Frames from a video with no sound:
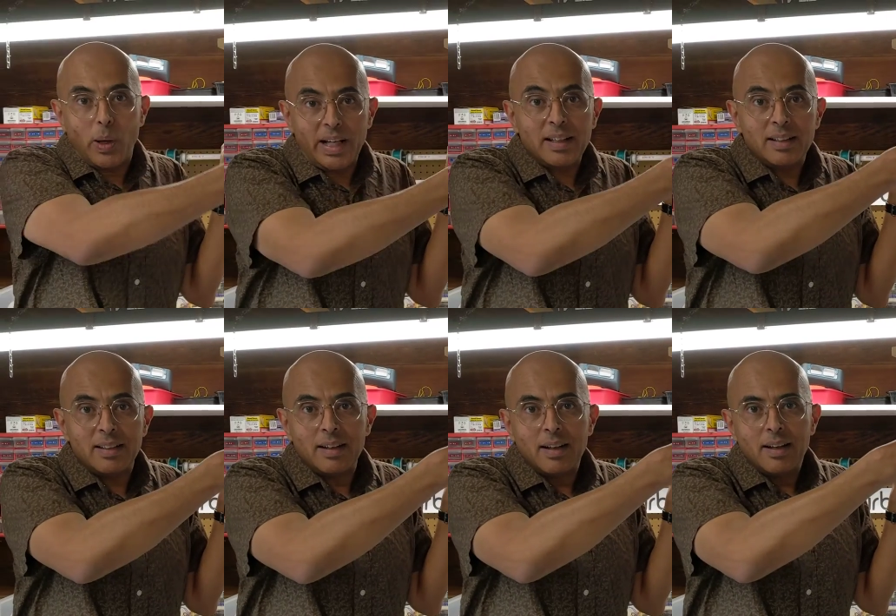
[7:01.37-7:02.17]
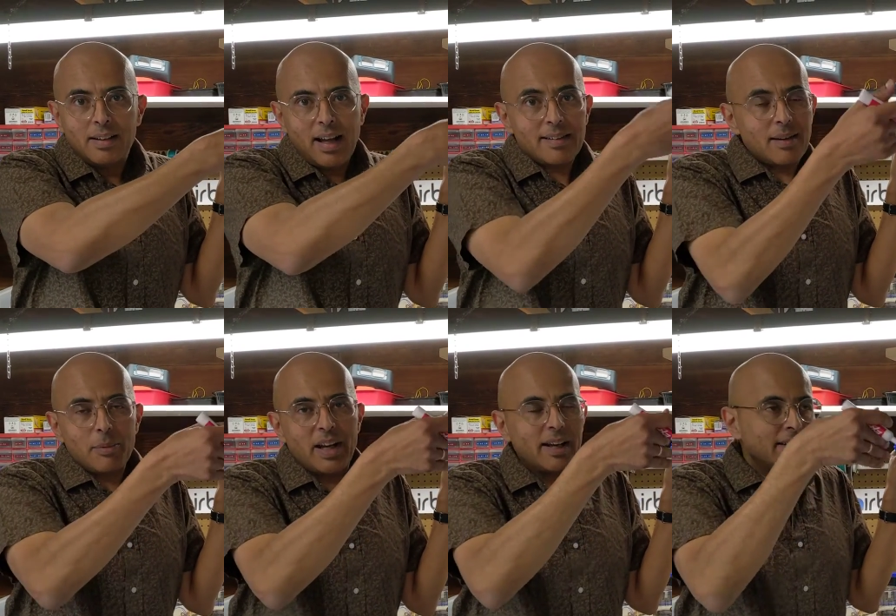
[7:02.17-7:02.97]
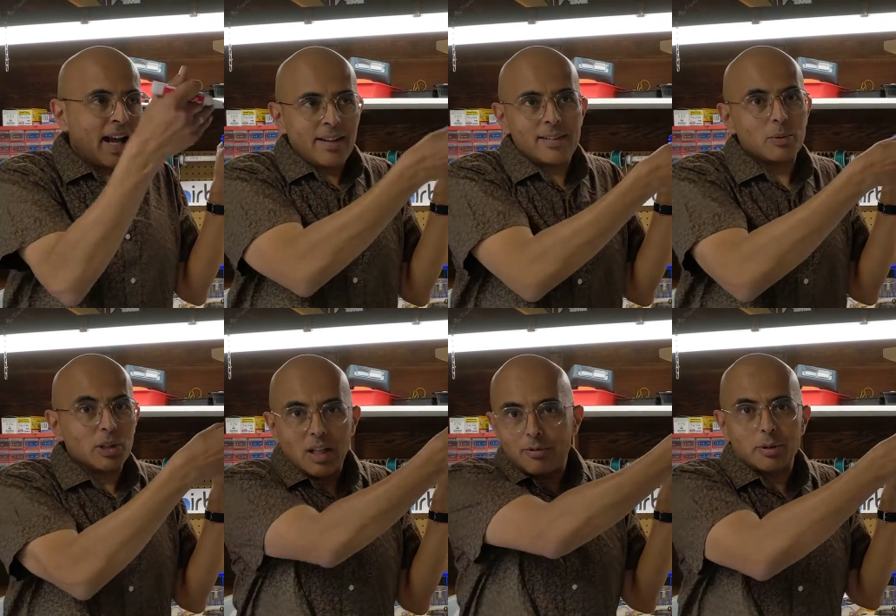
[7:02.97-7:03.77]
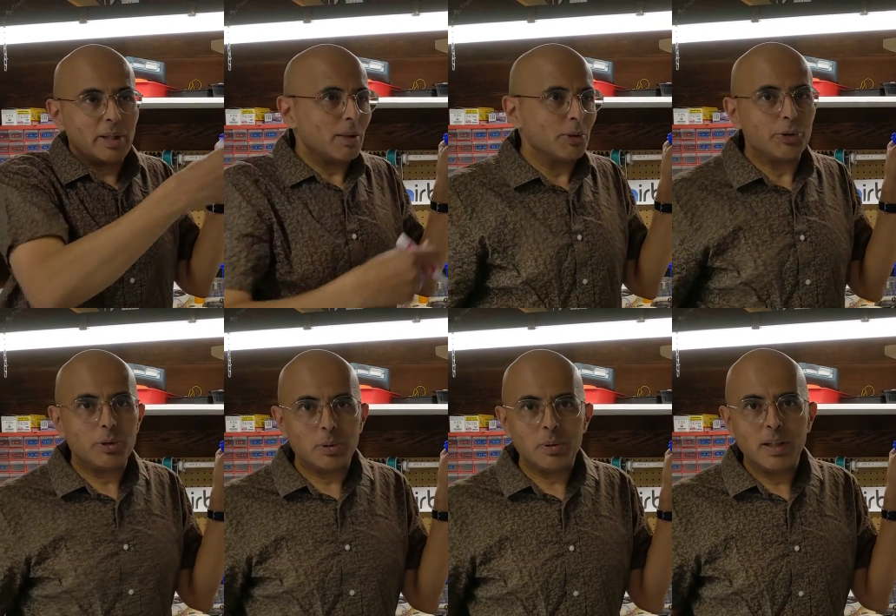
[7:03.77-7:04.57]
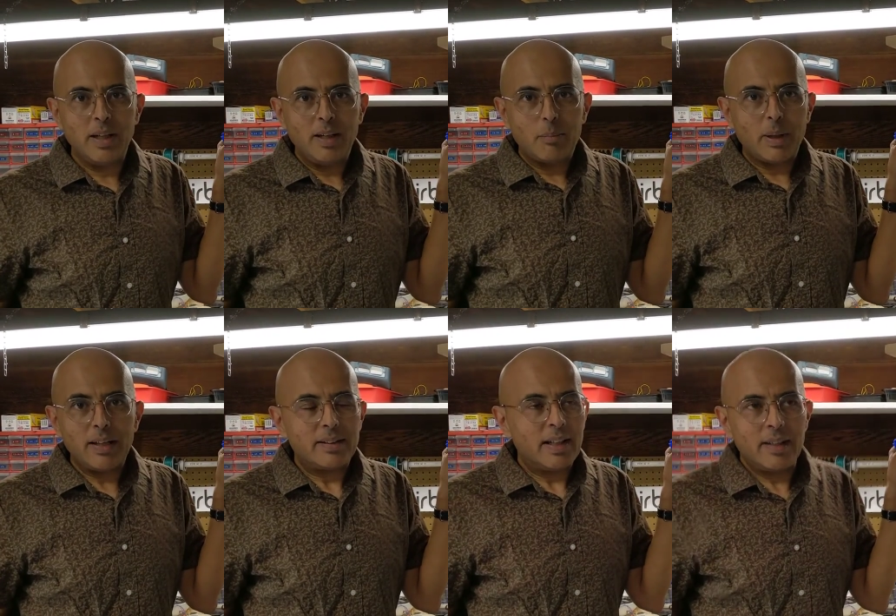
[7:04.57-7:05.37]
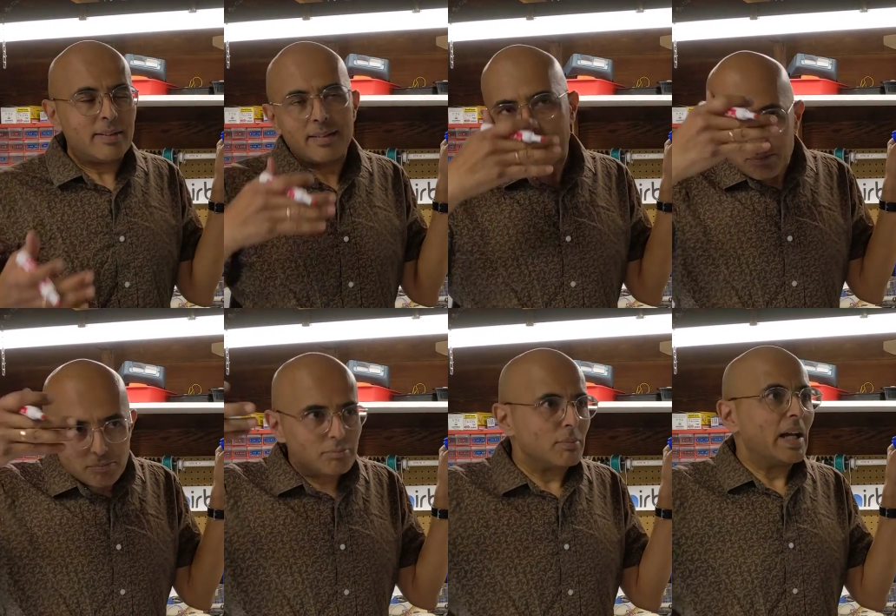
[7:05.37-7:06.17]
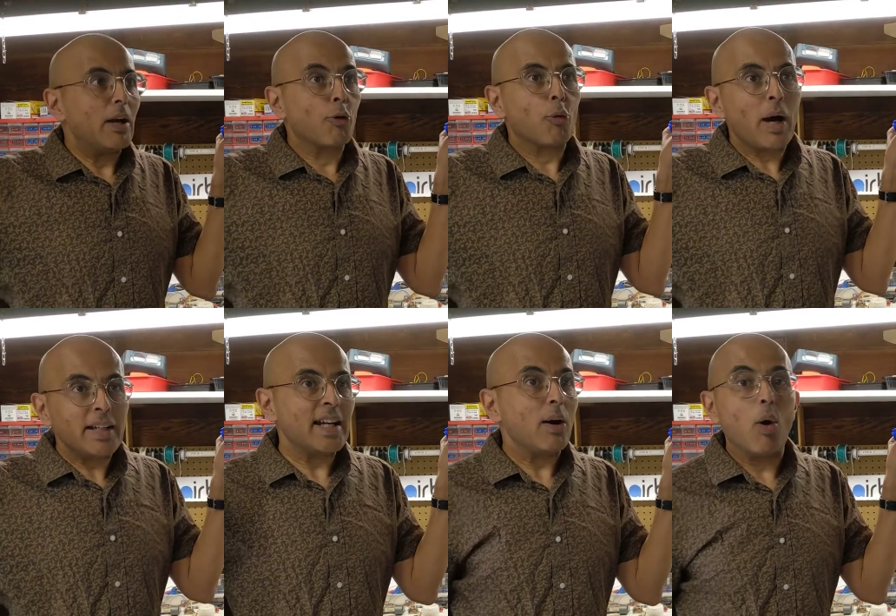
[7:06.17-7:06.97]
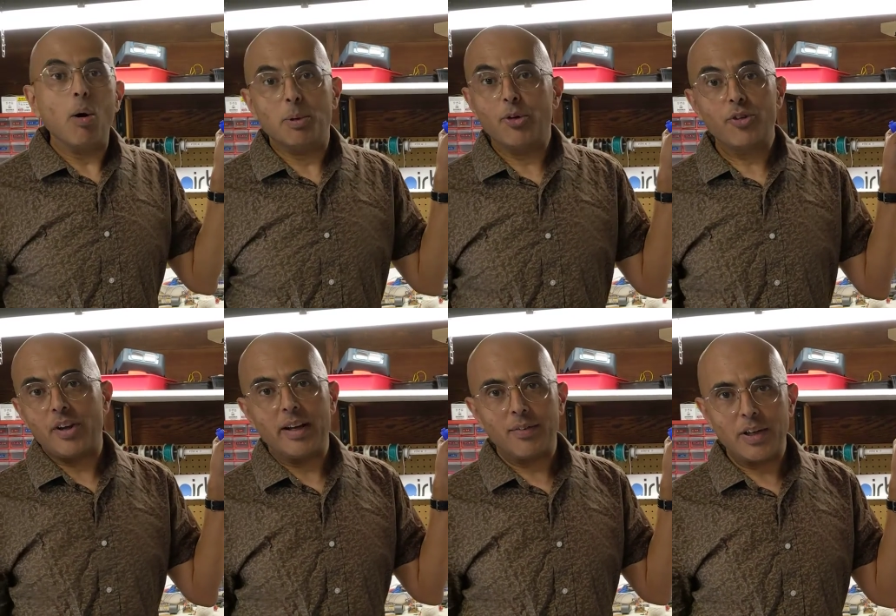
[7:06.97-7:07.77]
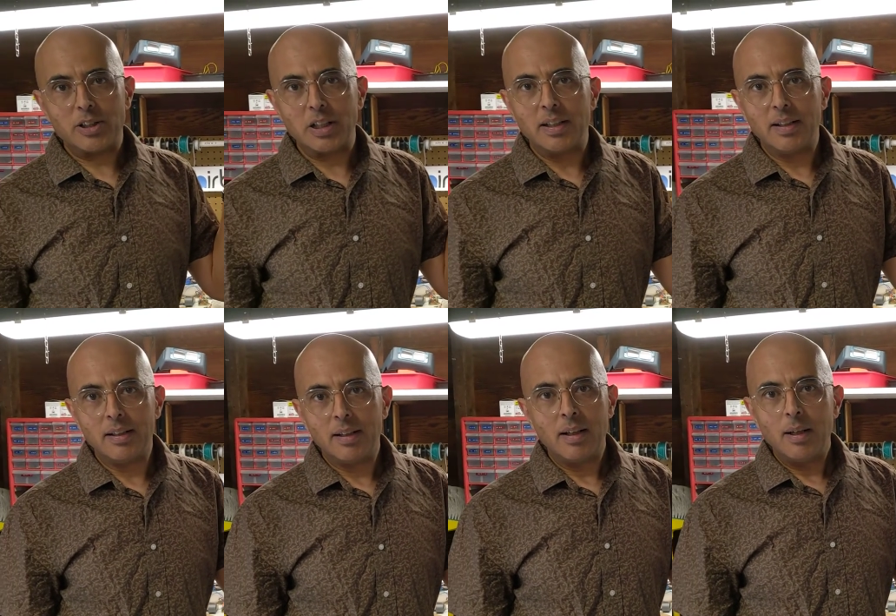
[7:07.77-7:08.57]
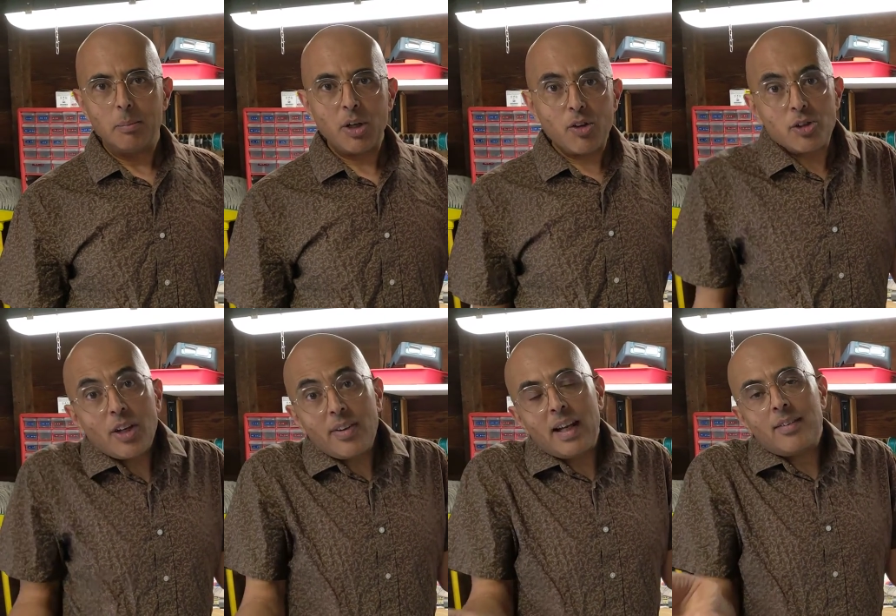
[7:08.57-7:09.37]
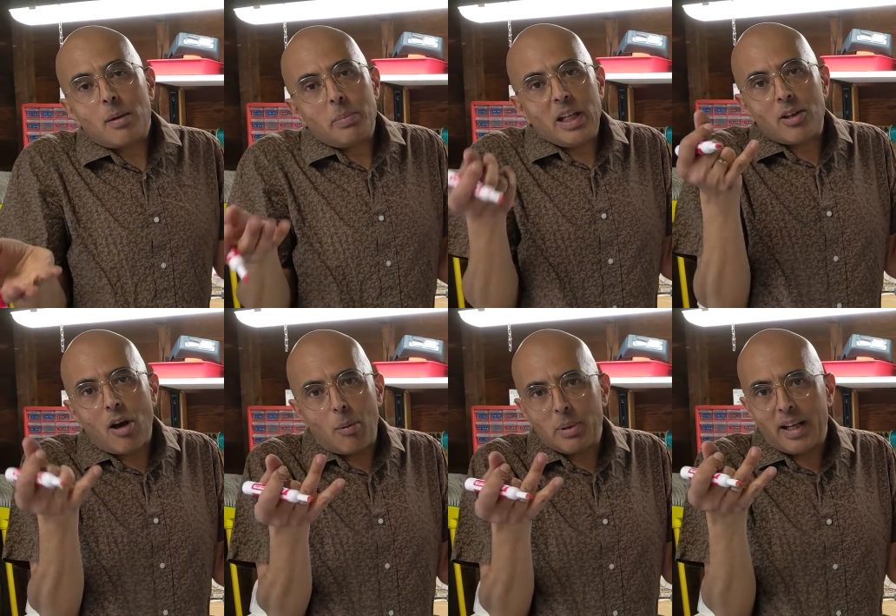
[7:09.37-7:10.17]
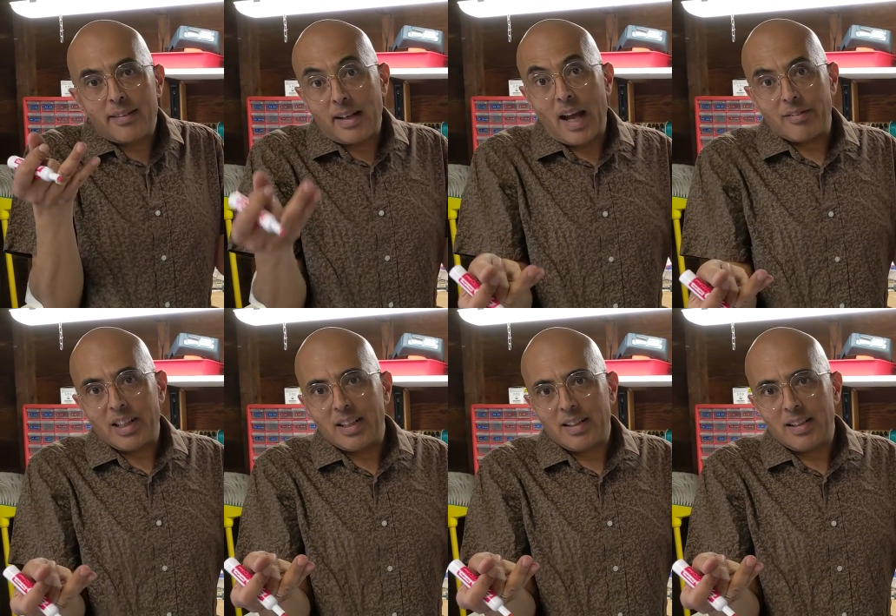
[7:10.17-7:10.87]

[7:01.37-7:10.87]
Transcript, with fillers: wing, that's something that NASA would love to be able to do, but it's right now almost science fiction because it just ends up being complex and heavy.